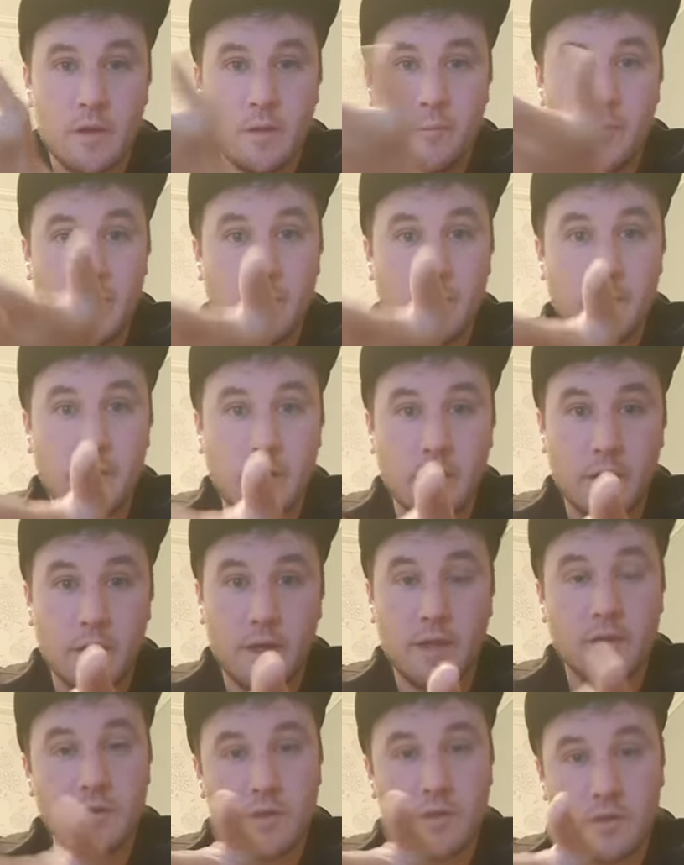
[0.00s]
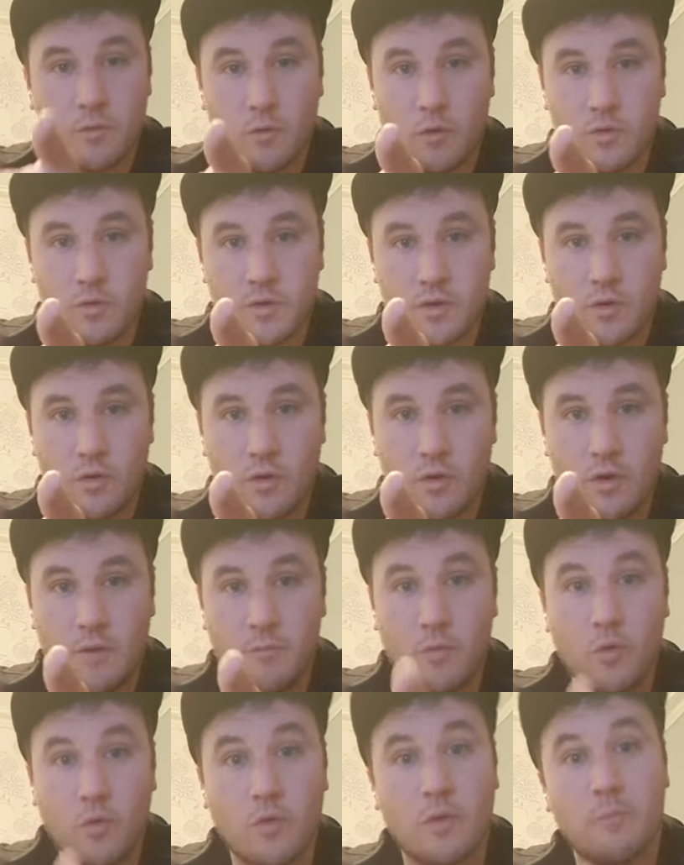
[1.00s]
maybe into the water
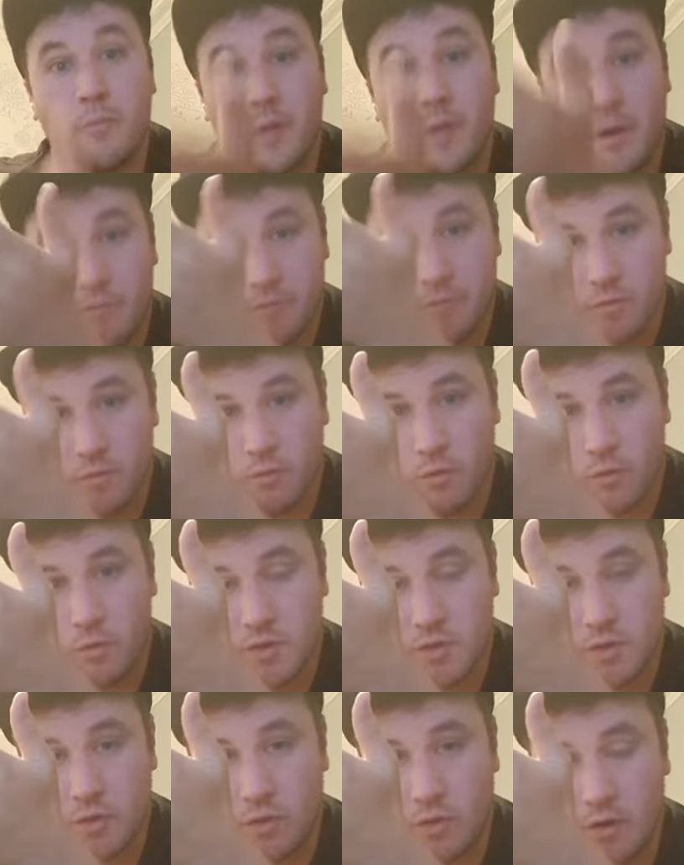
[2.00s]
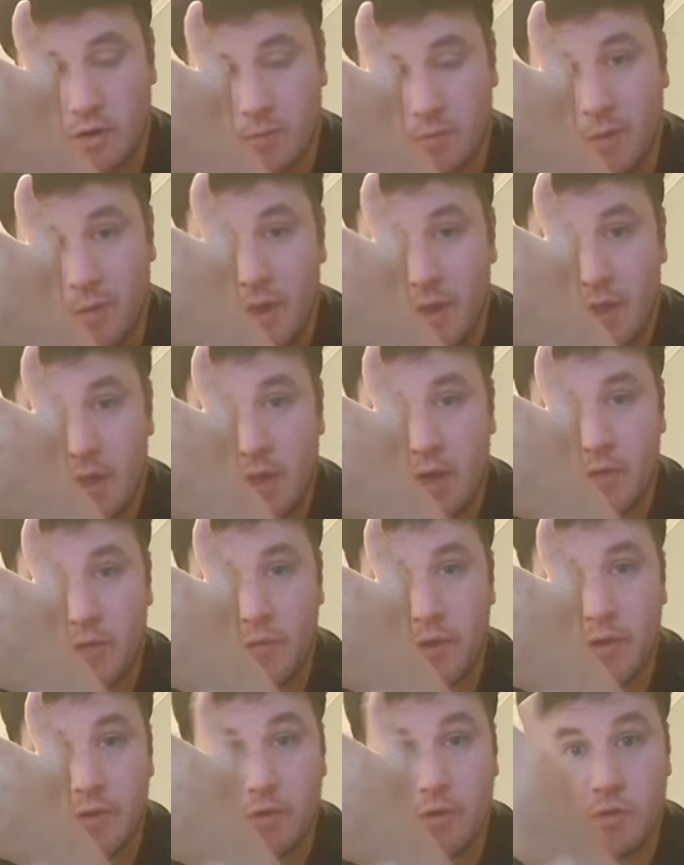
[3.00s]
column or above the water column, and
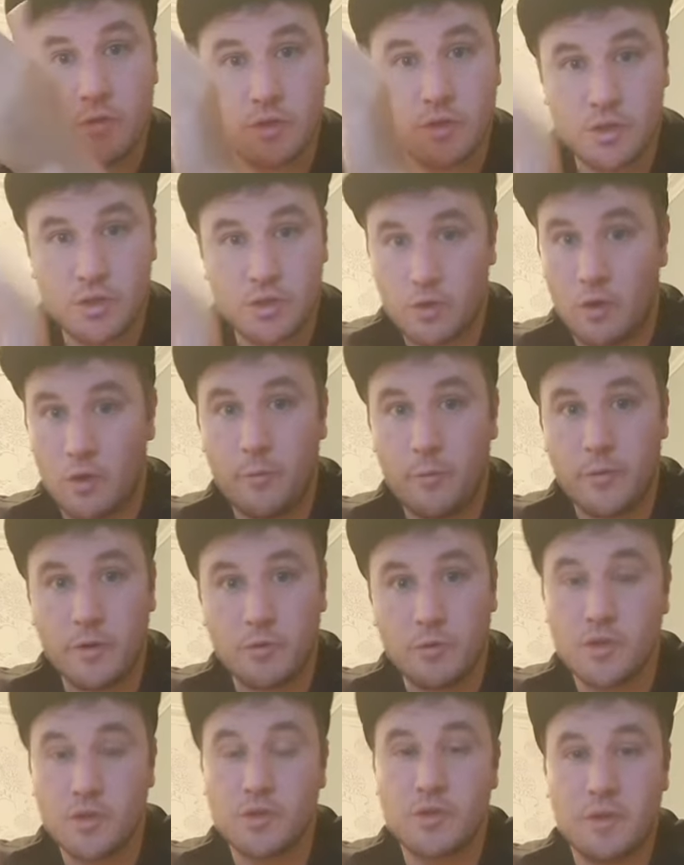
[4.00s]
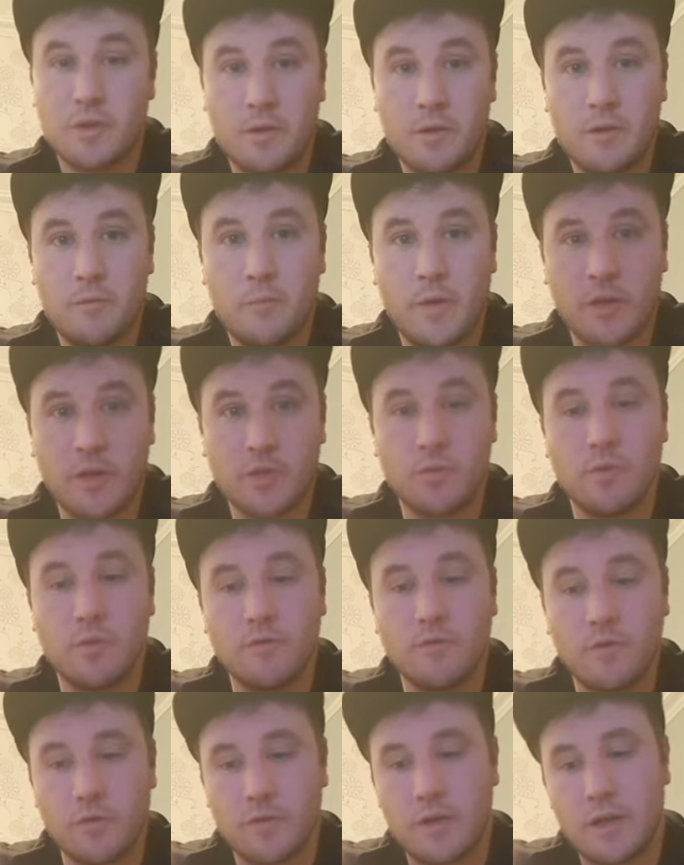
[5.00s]
then you just stop and you just make sure
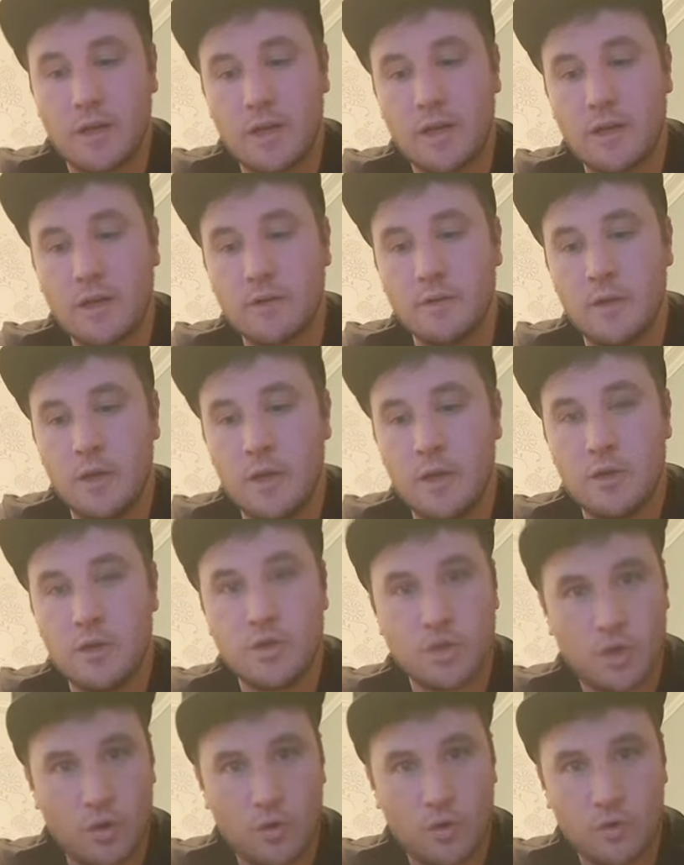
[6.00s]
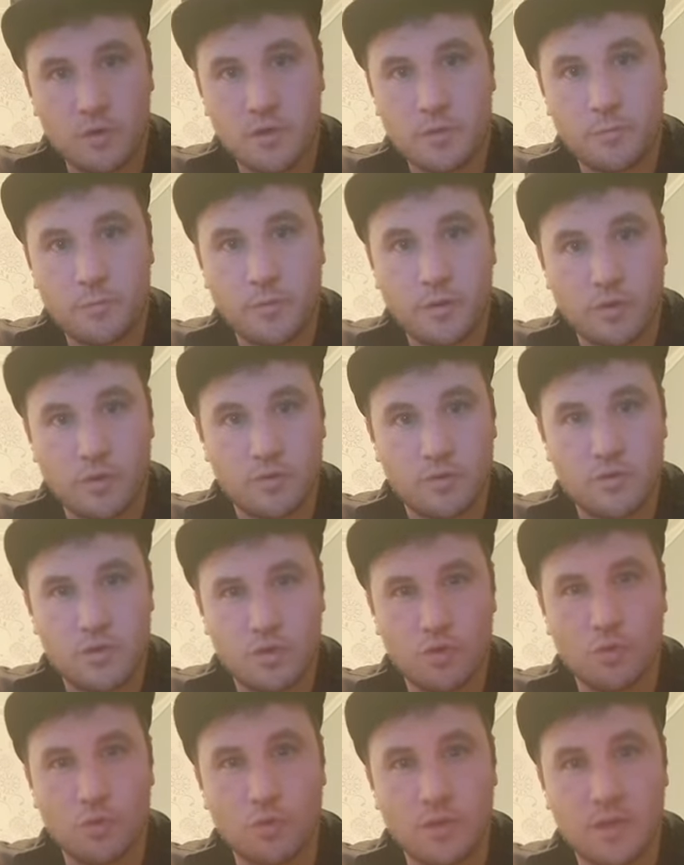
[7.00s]
you've got the line taut but not
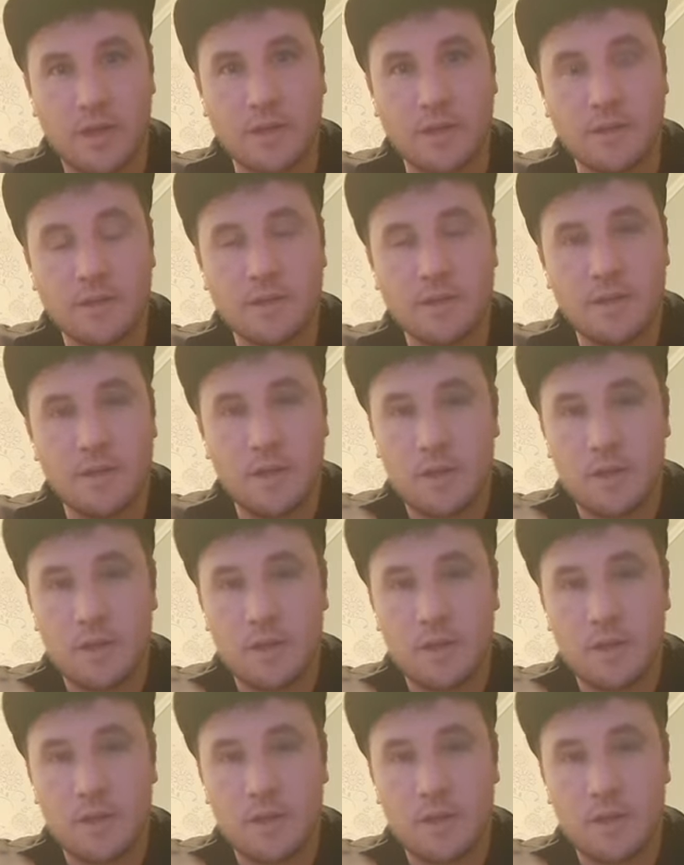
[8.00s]
too tight.